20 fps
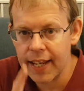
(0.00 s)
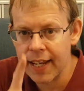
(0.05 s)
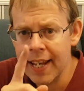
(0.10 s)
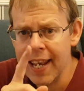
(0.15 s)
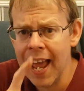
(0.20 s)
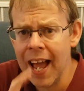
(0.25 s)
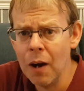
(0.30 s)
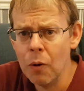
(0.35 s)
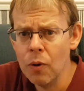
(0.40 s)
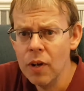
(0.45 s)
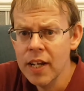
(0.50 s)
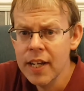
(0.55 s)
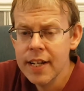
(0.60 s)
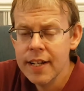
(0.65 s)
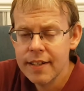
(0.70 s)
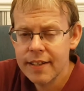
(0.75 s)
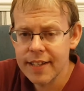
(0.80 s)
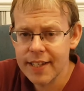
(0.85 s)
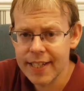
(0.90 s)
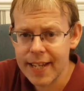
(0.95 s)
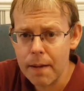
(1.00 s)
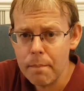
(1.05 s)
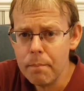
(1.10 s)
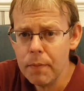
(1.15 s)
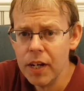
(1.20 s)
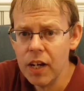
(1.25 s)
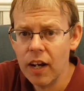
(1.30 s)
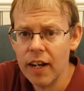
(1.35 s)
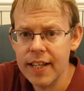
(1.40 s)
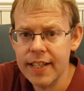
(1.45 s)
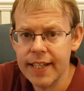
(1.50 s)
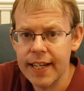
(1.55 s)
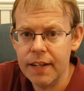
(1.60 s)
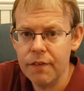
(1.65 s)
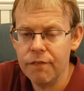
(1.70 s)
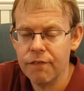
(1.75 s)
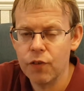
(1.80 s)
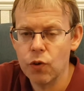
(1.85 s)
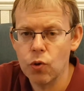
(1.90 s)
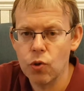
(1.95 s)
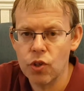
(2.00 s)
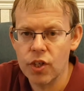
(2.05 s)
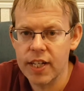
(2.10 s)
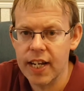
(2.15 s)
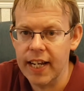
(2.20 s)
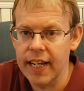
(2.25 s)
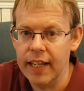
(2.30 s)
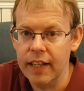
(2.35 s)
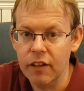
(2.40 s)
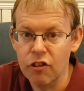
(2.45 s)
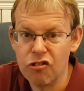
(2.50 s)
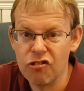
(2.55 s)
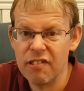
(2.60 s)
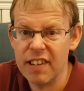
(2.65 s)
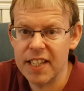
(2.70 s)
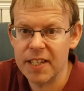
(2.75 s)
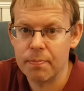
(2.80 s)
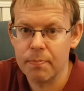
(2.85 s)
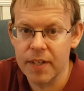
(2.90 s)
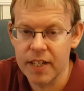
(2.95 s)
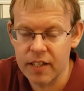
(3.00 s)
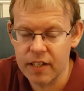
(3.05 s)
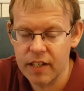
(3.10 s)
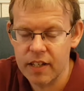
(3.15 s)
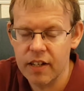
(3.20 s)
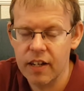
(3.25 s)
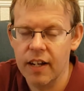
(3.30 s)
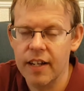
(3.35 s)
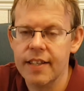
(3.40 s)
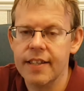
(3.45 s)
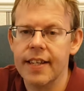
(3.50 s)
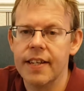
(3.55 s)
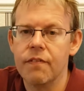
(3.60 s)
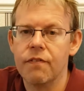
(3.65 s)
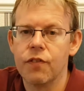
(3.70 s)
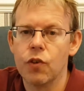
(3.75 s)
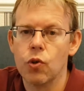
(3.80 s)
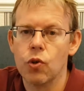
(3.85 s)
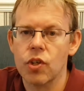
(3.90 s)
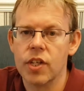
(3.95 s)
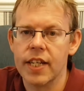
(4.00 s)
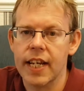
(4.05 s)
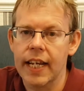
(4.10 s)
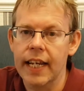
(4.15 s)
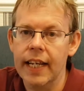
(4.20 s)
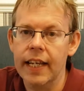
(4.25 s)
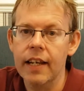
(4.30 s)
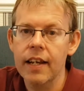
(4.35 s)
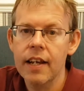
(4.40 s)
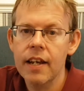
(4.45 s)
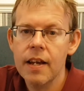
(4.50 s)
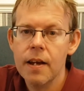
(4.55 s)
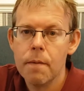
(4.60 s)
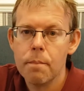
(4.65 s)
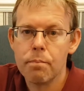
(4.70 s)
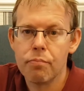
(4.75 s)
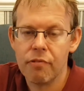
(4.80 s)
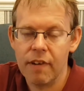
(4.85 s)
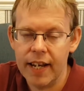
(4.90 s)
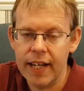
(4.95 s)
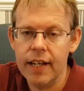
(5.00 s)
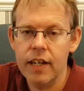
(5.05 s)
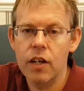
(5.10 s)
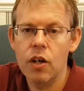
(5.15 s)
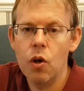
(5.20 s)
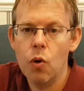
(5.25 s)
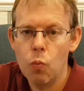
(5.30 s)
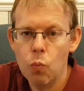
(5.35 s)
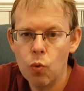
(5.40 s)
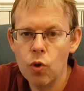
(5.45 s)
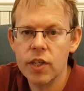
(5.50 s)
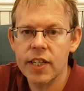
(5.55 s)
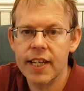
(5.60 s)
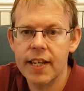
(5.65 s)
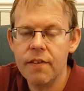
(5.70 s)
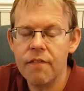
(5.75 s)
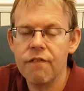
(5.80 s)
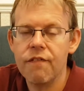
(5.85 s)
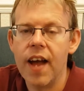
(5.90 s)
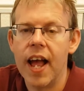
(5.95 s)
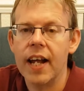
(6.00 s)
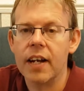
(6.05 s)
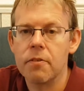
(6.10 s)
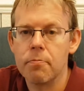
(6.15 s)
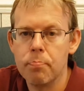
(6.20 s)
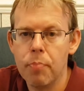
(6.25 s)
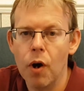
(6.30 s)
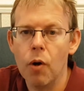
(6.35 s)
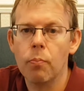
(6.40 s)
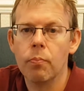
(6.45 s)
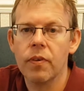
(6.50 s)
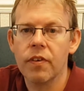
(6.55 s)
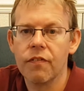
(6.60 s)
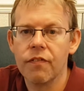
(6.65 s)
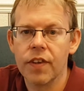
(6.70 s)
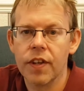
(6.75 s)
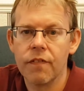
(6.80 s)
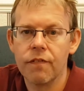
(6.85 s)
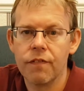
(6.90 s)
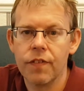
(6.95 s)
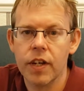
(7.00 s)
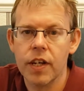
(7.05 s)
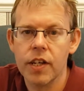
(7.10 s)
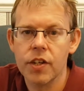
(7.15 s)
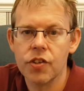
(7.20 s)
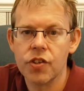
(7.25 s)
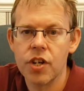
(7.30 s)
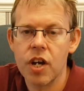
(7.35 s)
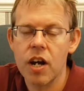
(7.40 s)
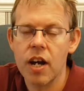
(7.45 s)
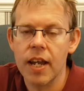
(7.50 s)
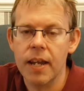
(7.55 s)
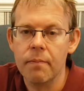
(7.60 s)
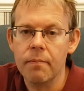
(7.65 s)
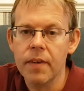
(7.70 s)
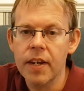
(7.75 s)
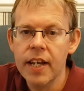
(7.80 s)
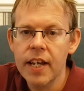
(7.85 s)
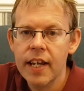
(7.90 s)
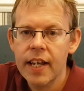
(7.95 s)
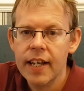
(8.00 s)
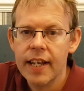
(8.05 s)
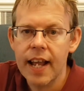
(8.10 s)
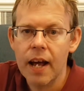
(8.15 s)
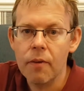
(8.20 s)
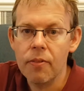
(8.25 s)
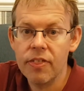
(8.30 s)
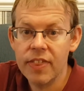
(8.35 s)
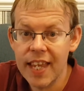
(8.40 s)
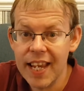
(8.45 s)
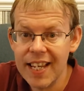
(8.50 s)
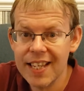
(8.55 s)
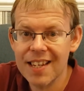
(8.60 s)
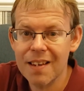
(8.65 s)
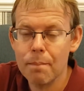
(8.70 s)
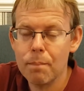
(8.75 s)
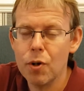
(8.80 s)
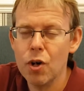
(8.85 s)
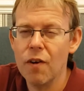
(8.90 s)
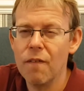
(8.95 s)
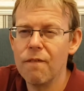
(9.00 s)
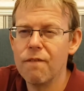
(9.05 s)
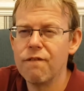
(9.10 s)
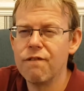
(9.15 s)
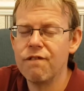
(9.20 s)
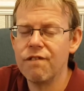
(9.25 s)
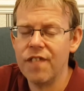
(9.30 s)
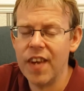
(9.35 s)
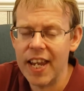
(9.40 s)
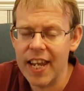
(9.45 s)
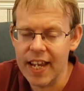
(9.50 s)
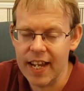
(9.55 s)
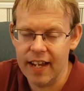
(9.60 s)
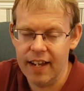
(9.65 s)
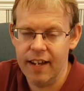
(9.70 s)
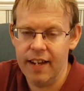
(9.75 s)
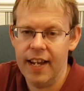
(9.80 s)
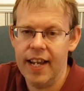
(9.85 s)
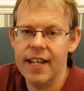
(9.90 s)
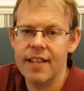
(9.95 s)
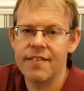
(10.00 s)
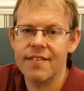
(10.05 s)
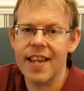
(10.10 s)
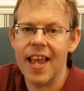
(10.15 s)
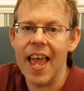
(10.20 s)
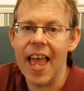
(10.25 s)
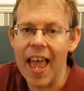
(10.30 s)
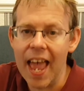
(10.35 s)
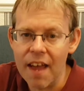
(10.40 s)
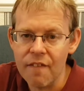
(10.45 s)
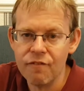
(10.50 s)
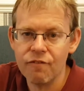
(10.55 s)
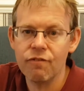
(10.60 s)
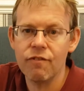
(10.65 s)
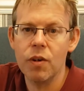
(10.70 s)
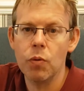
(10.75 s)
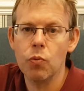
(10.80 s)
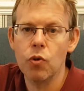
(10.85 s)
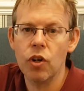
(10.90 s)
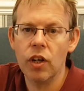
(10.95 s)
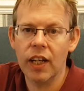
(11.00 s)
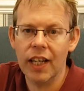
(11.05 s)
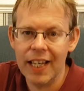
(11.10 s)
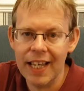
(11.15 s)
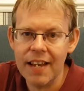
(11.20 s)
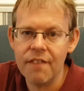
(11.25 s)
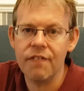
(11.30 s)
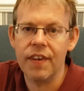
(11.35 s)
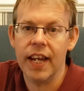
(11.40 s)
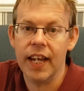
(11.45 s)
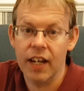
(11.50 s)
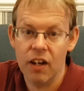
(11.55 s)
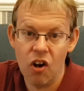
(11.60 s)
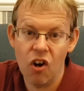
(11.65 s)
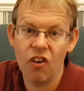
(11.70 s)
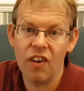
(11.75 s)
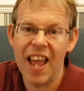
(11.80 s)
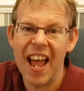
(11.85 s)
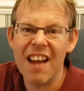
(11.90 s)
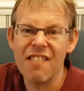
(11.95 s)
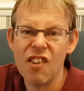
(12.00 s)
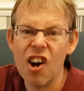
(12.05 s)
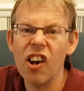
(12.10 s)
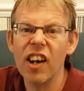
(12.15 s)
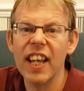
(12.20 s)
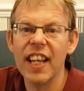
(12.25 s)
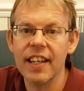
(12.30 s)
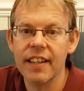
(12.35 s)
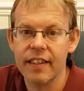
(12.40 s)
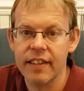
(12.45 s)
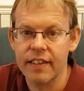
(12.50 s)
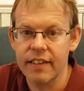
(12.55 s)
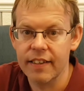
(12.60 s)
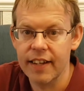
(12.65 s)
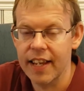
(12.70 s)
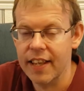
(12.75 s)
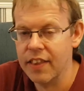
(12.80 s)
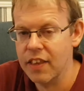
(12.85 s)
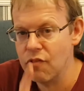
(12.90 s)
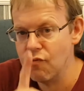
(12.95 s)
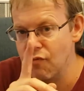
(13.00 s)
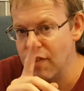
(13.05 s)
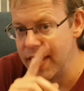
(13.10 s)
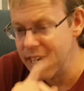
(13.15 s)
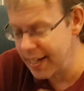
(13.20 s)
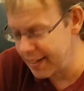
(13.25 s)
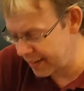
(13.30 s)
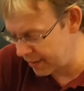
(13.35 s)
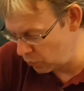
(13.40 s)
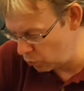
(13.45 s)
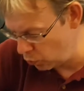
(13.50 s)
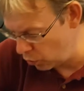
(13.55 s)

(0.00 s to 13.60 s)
Now, December 1914, Christmas 1914, Britain was in fact bombed for the first time. Now this put fear into everyone living on our island. And the reason